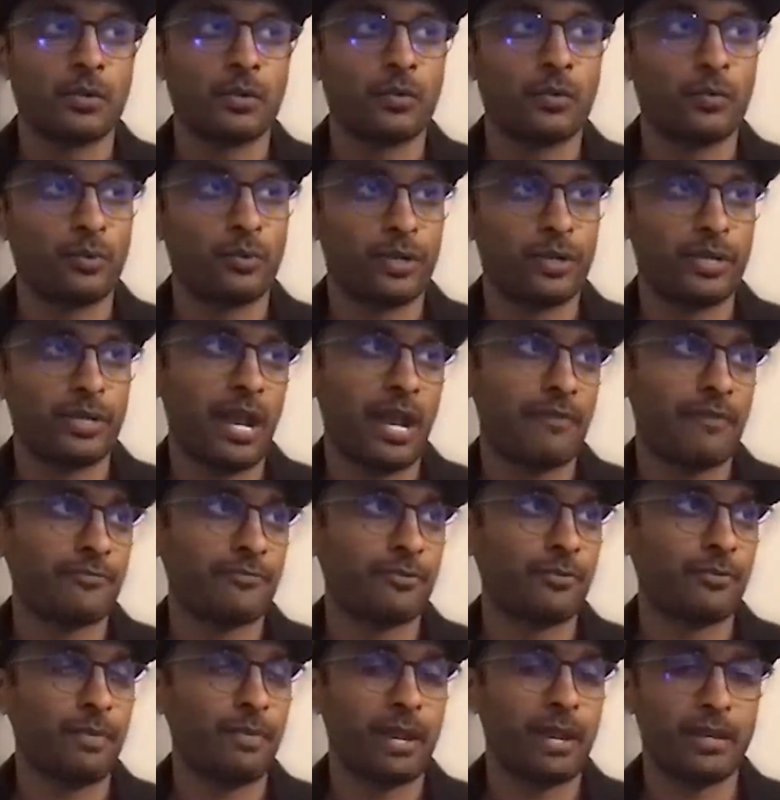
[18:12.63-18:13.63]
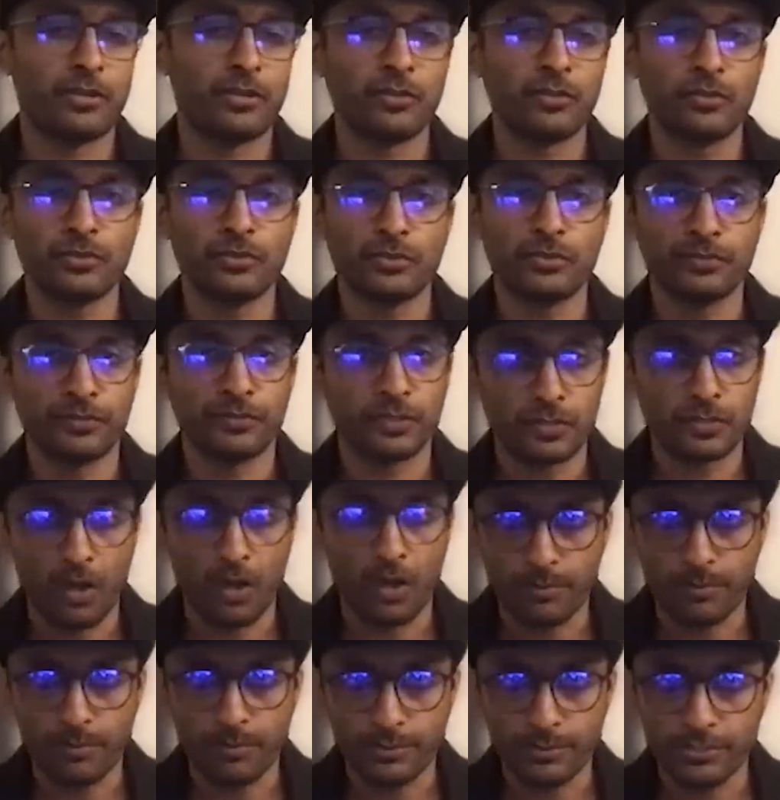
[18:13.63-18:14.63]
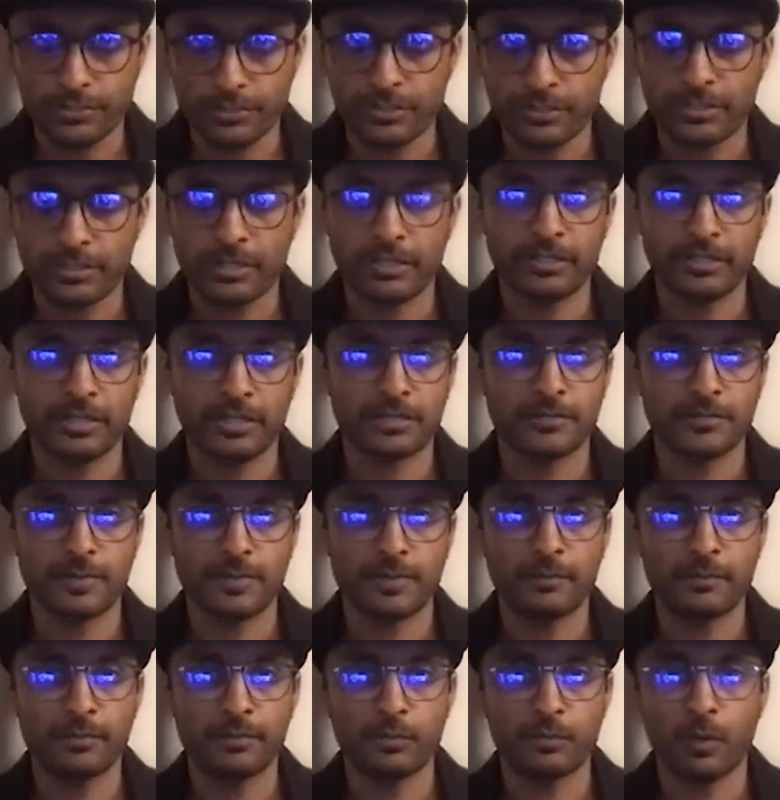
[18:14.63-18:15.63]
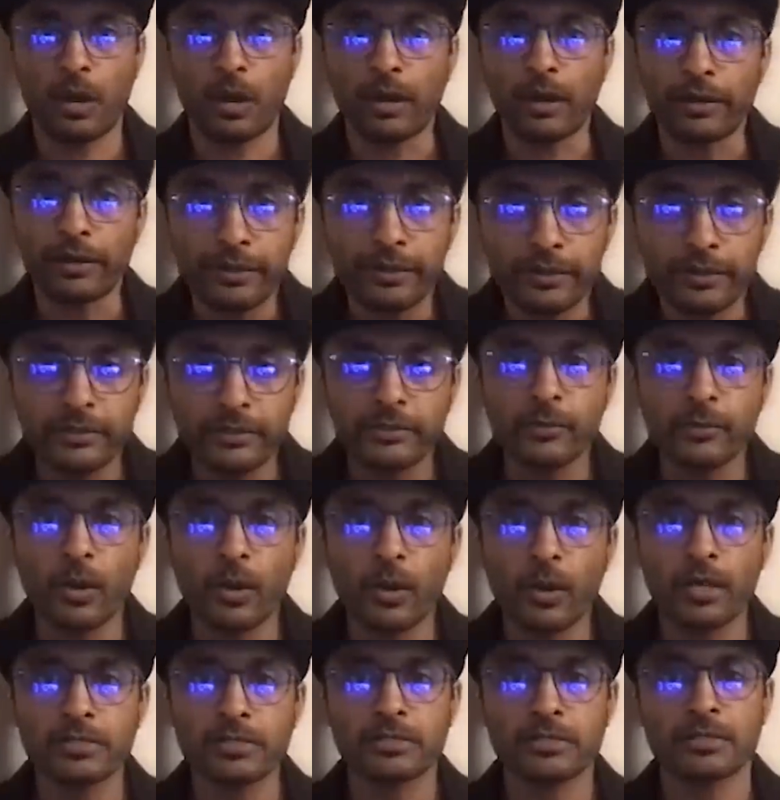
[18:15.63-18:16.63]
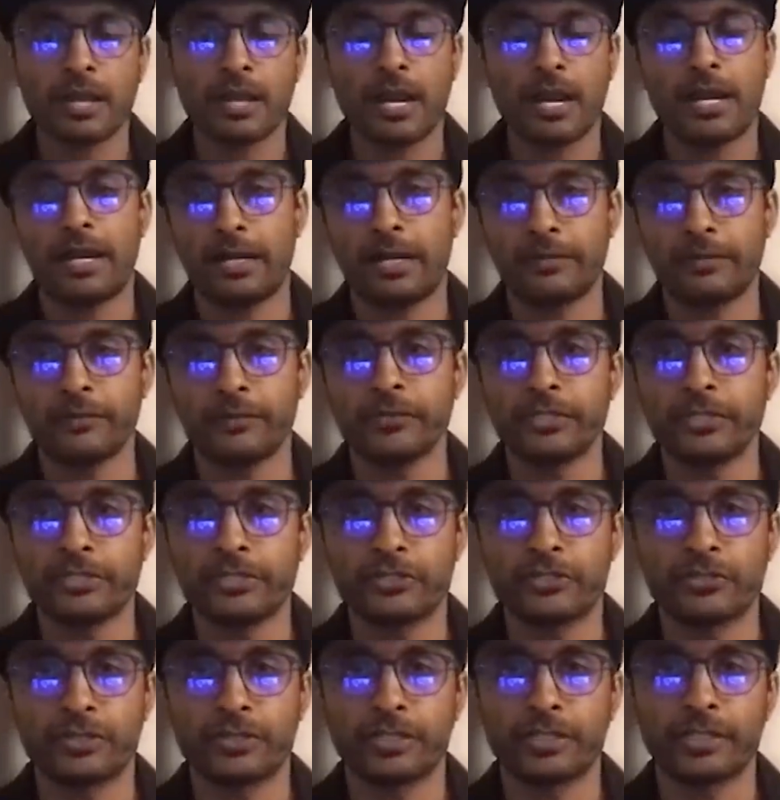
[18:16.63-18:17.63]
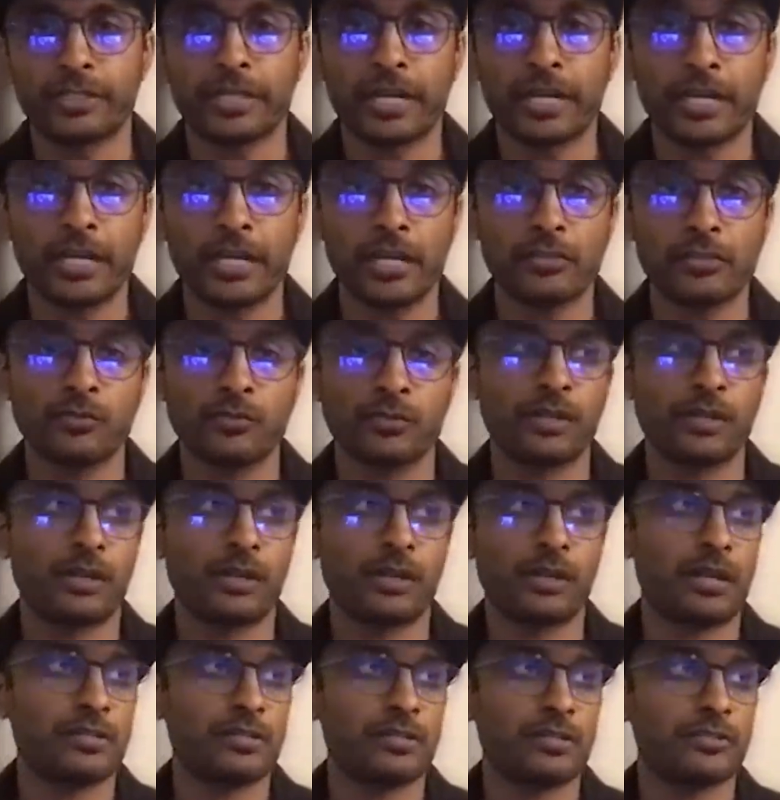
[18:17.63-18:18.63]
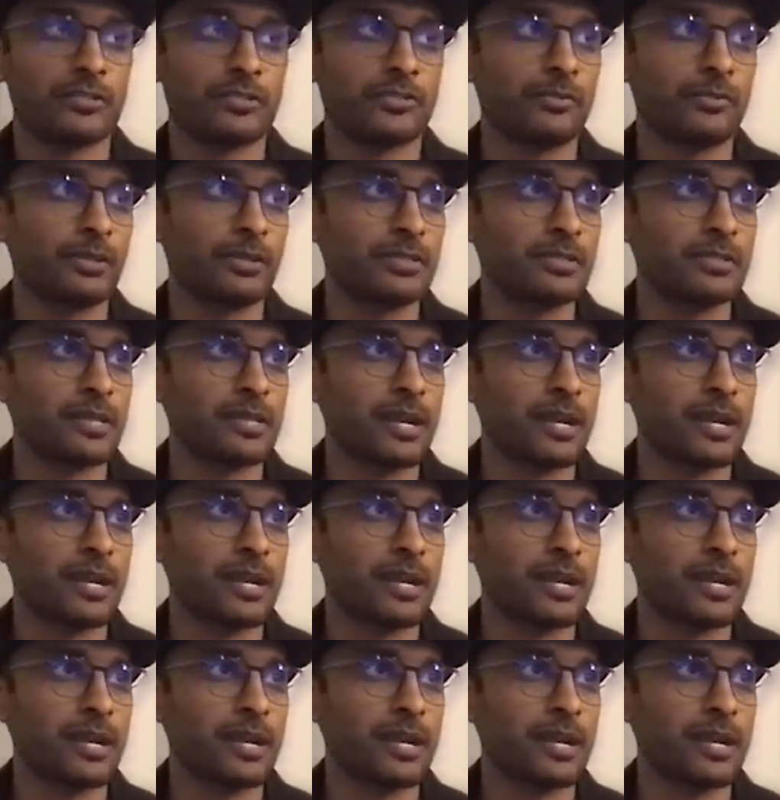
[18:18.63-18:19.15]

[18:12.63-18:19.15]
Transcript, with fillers: we have to make use of this opportunity that's being provided to us, and we should engage with our customers.